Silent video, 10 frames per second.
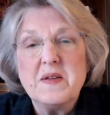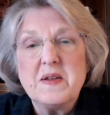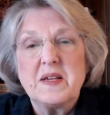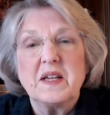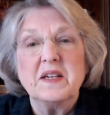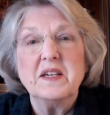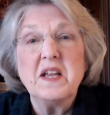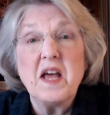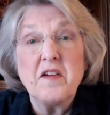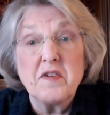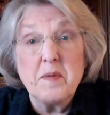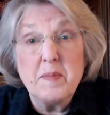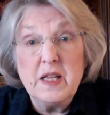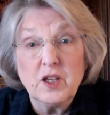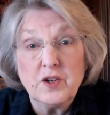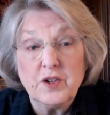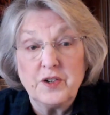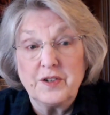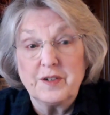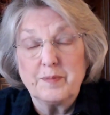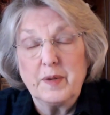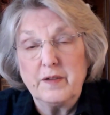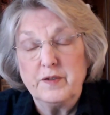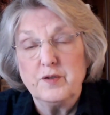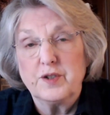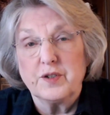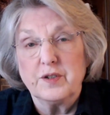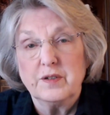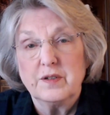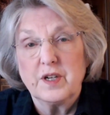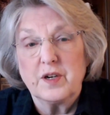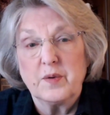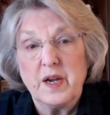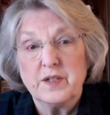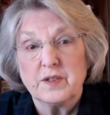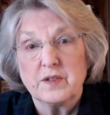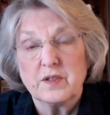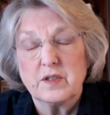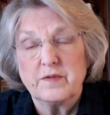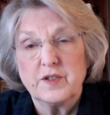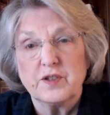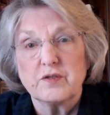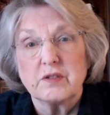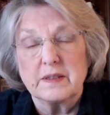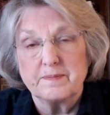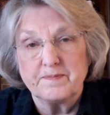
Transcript: can never be learned by future generations of children.